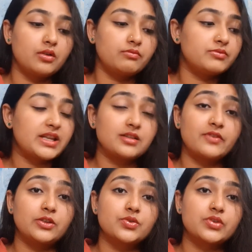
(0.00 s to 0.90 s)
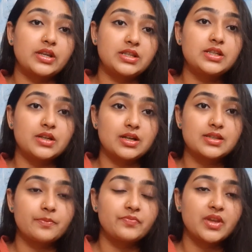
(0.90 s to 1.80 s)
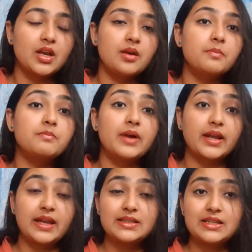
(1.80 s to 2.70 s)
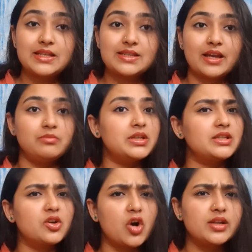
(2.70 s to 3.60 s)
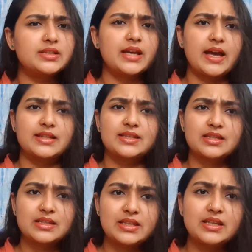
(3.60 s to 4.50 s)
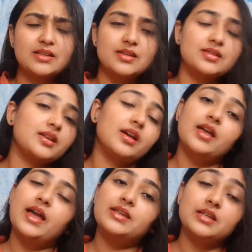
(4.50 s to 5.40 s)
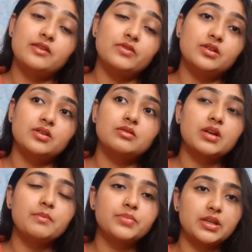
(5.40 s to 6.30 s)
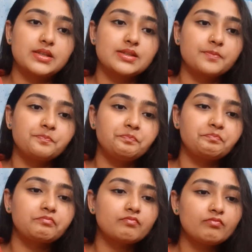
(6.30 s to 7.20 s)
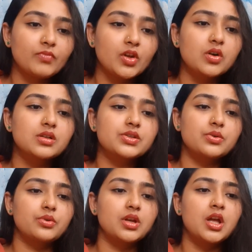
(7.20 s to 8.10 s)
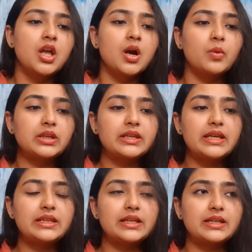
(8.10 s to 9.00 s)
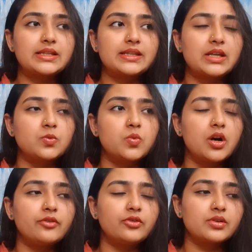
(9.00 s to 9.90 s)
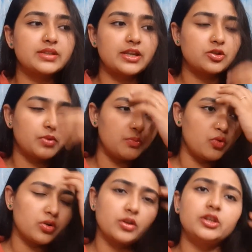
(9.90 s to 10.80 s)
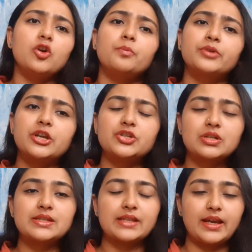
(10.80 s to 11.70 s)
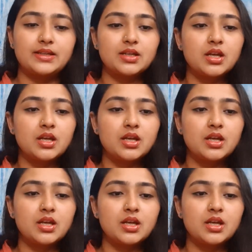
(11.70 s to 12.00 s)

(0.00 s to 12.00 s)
satisfy those criteria. By entities, I mean contacts, deals, and even companies. Also, one key thing is that workflows tend to be more on the operational side,